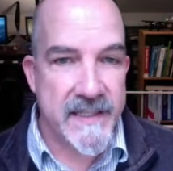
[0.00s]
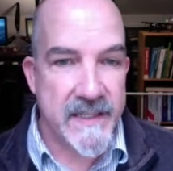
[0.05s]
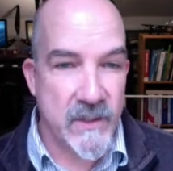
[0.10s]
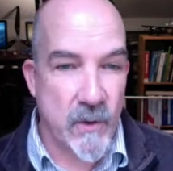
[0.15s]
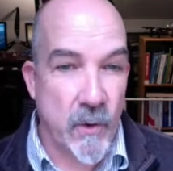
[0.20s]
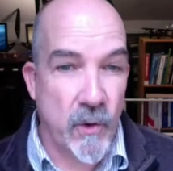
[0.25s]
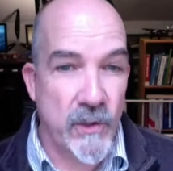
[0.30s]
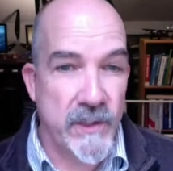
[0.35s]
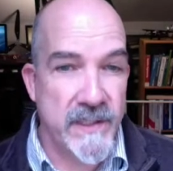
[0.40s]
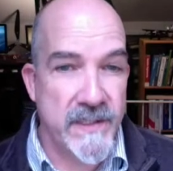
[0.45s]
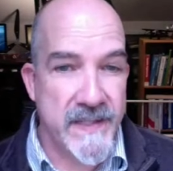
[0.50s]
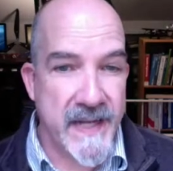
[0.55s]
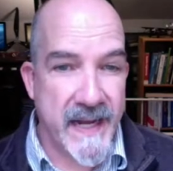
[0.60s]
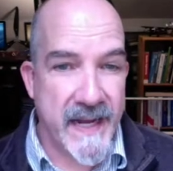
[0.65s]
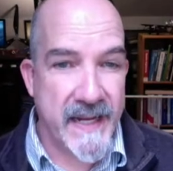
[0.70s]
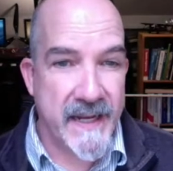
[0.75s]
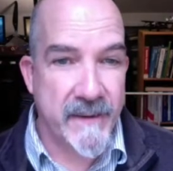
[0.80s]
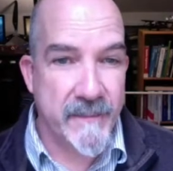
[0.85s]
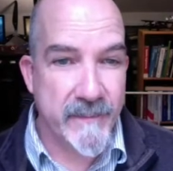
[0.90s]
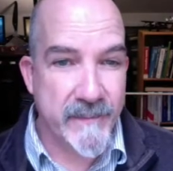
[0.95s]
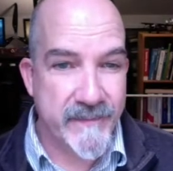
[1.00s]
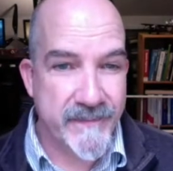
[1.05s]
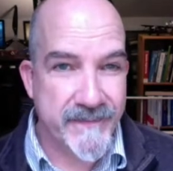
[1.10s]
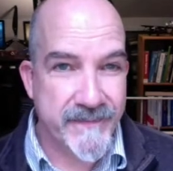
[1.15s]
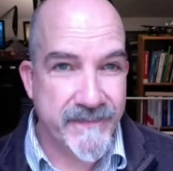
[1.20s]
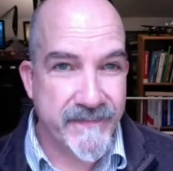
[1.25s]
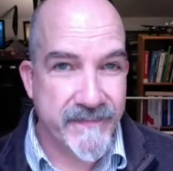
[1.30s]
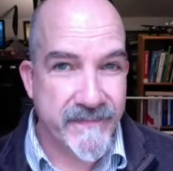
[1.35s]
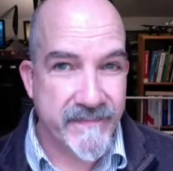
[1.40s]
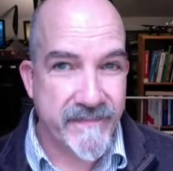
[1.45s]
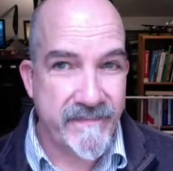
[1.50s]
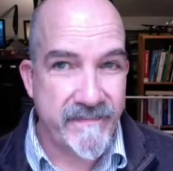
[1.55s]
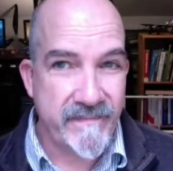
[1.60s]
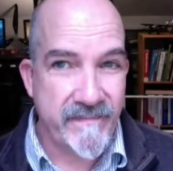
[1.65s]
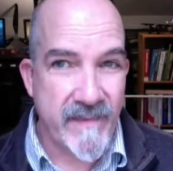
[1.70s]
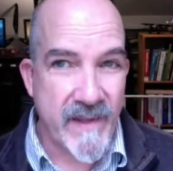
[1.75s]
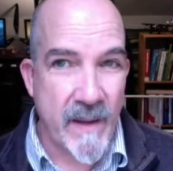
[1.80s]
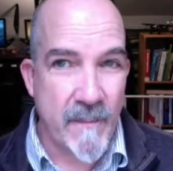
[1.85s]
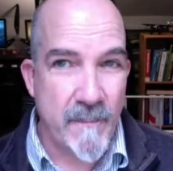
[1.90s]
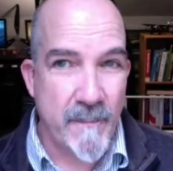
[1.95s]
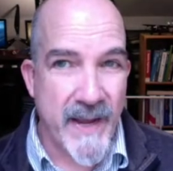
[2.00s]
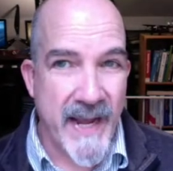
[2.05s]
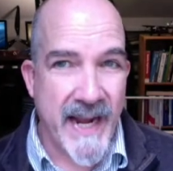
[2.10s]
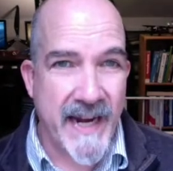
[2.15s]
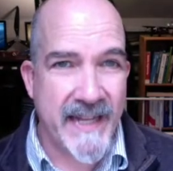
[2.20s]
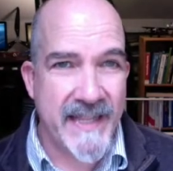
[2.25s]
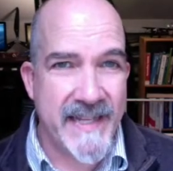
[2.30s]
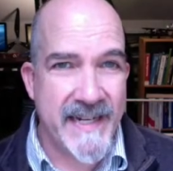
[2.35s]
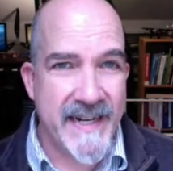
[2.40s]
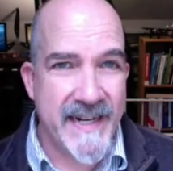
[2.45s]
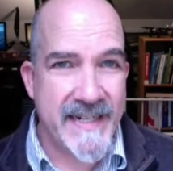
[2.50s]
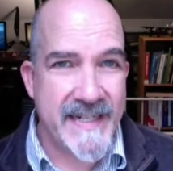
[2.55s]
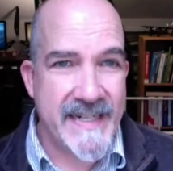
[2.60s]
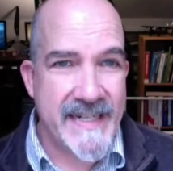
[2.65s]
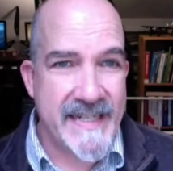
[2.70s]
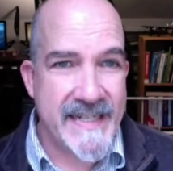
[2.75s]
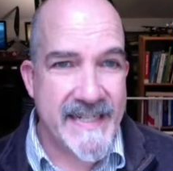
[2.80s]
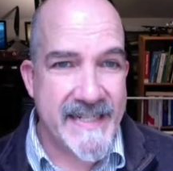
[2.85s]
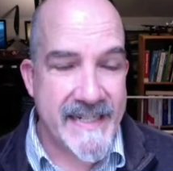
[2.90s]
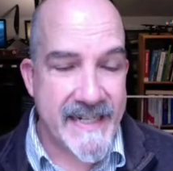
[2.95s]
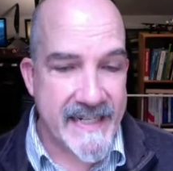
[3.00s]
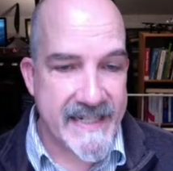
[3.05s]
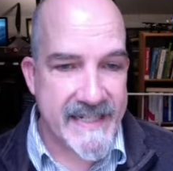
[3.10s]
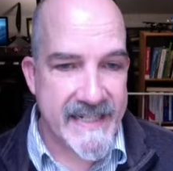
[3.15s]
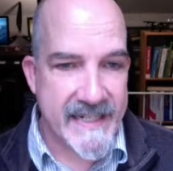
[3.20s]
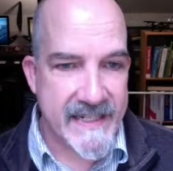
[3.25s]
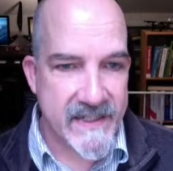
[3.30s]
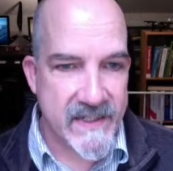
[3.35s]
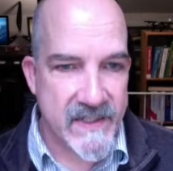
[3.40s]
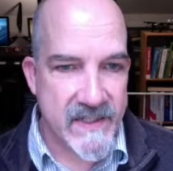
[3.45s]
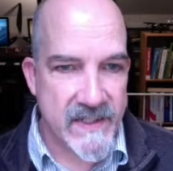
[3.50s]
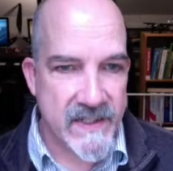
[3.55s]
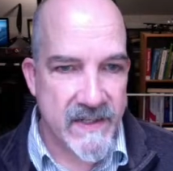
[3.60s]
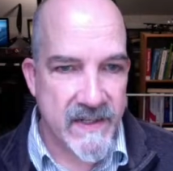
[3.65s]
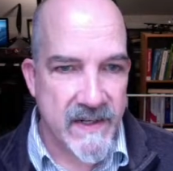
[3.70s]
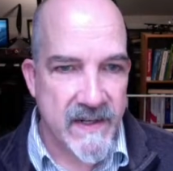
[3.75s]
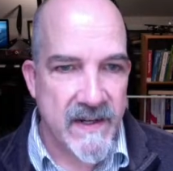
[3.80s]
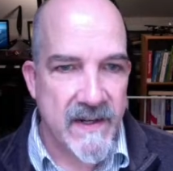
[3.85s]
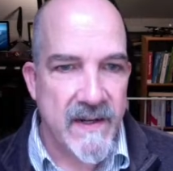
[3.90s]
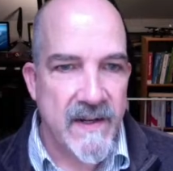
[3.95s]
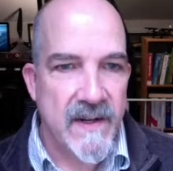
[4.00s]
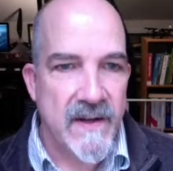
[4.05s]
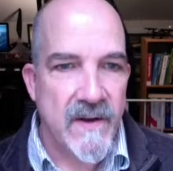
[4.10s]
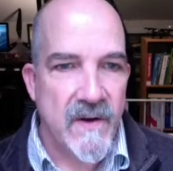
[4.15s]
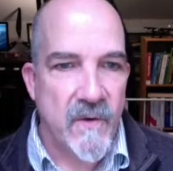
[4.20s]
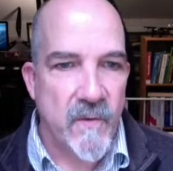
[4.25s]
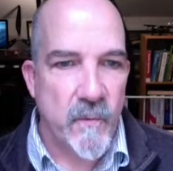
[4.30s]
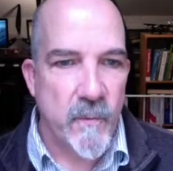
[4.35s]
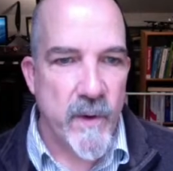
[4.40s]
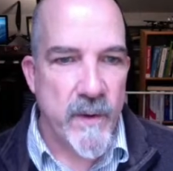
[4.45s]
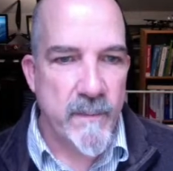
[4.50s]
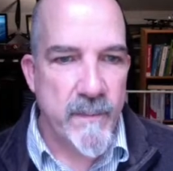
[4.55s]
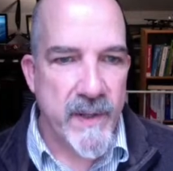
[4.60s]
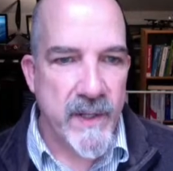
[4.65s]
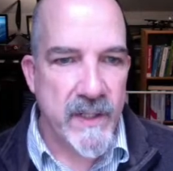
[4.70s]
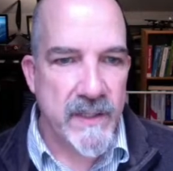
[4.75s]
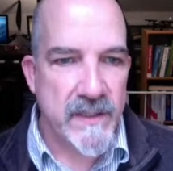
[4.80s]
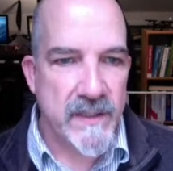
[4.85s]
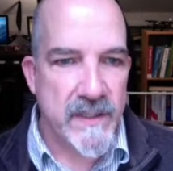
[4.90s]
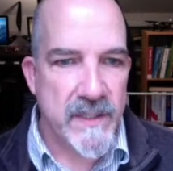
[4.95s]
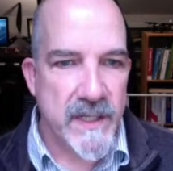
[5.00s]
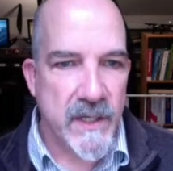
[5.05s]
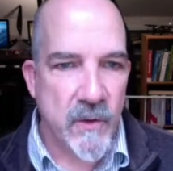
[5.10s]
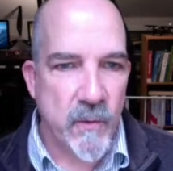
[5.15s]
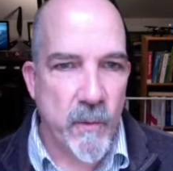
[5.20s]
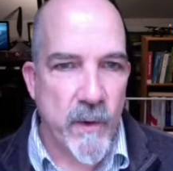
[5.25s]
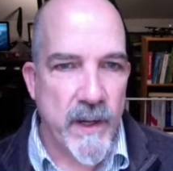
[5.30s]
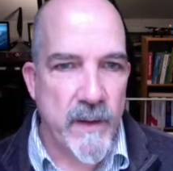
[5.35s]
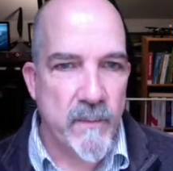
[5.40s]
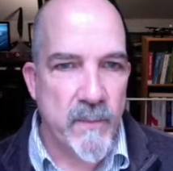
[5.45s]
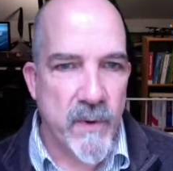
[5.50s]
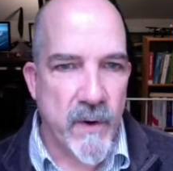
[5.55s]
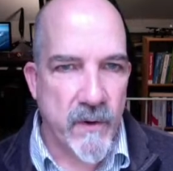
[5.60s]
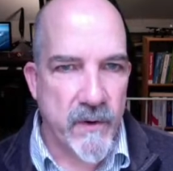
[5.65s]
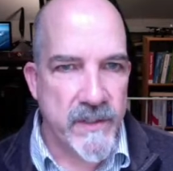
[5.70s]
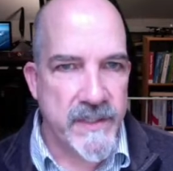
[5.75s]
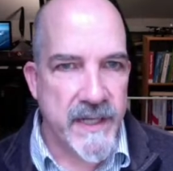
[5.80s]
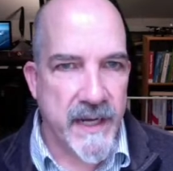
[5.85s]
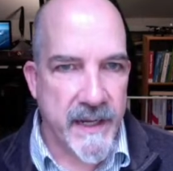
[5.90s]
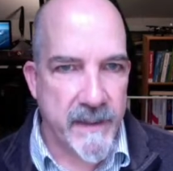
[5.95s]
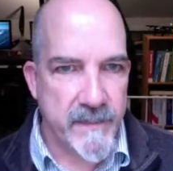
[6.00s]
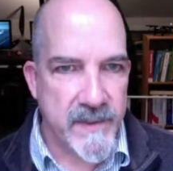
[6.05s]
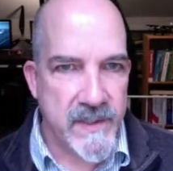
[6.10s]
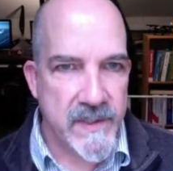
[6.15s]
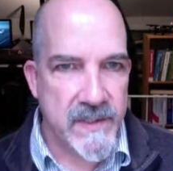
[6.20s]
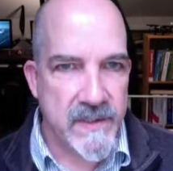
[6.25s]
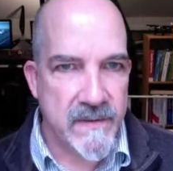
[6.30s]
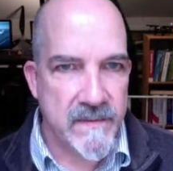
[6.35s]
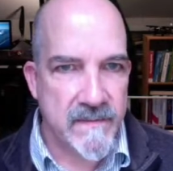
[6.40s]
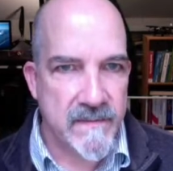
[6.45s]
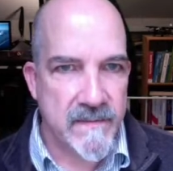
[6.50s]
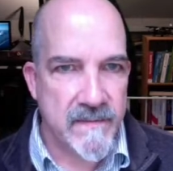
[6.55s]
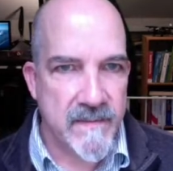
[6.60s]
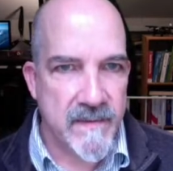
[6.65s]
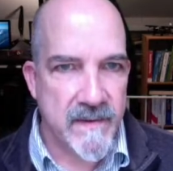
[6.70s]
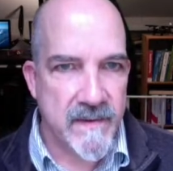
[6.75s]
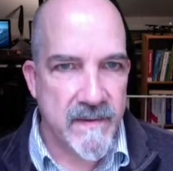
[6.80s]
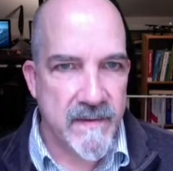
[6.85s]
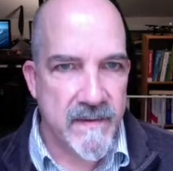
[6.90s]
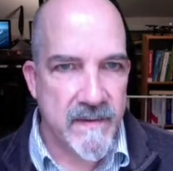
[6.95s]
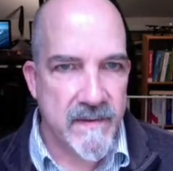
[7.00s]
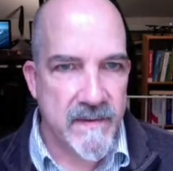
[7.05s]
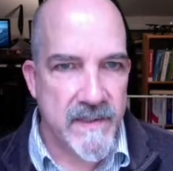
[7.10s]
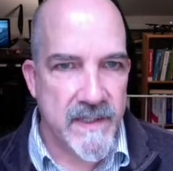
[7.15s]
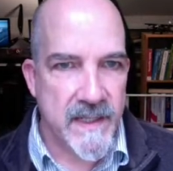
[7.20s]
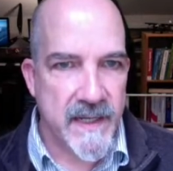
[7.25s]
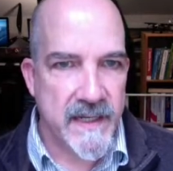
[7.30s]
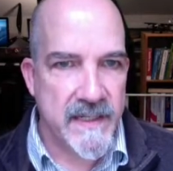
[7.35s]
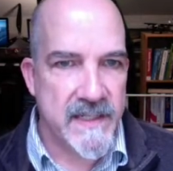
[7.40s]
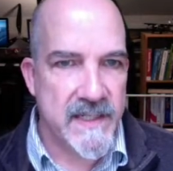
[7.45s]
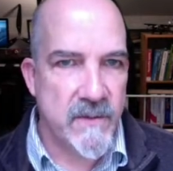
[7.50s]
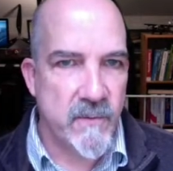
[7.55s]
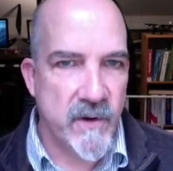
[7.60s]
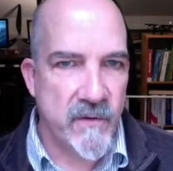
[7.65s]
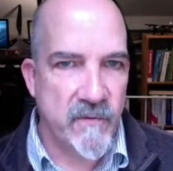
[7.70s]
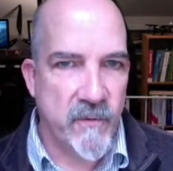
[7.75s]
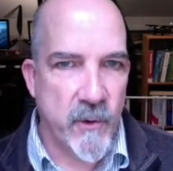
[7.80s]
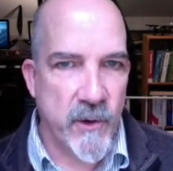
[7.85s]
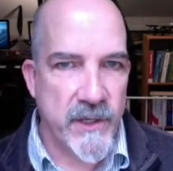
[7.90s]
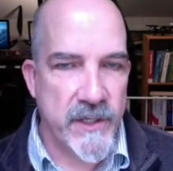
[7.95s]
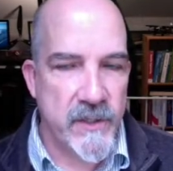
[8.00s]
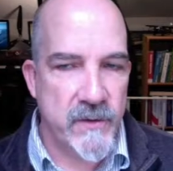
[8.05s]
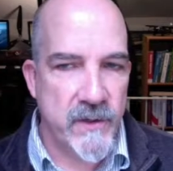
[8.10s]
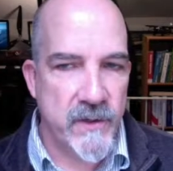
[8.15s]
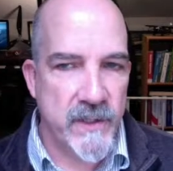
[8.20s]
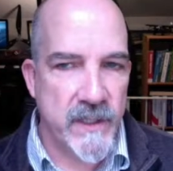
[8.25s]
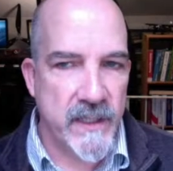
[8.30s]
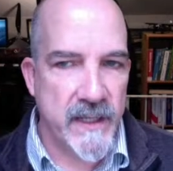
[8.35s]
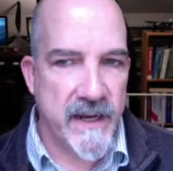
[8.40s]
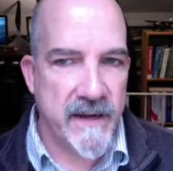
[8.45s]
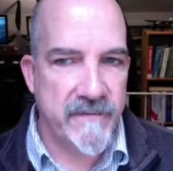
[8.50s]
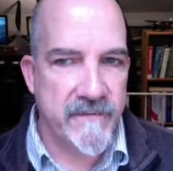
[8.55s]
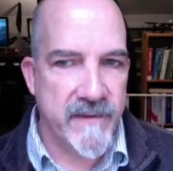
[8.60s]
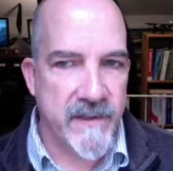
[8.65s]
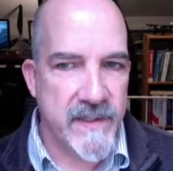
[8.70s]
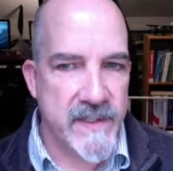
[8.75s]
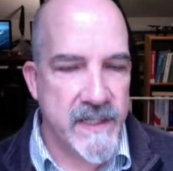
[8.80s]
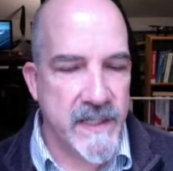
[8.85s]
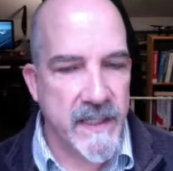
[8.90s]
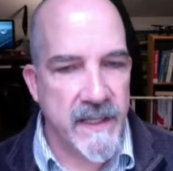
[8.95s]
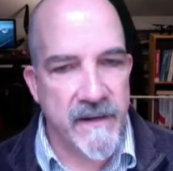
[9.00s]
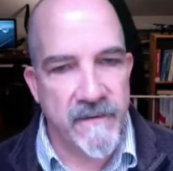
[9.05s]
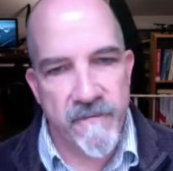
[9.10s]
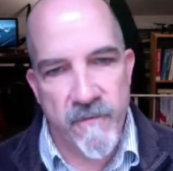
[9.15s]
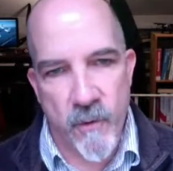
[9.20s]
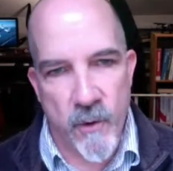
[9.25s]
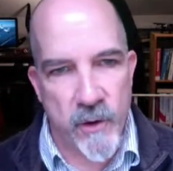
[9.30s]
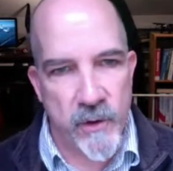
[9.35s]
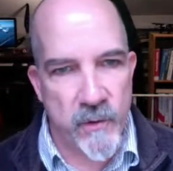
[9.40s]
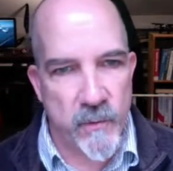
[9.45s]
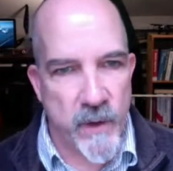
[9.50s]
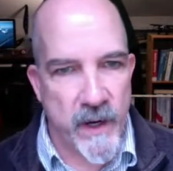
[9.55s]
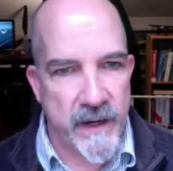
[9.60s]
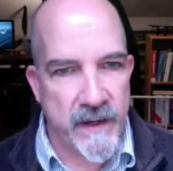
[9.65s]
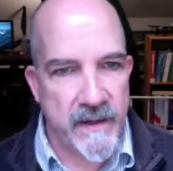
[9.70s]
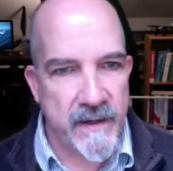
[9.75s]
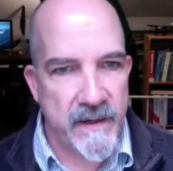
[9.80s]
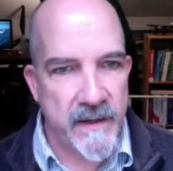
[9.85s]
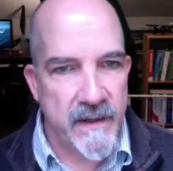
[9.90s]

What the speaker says: as old as I am. Back in the 1960s, we built tilt wing prototypes. See the XC-142 on the left, the CL-84 on the right.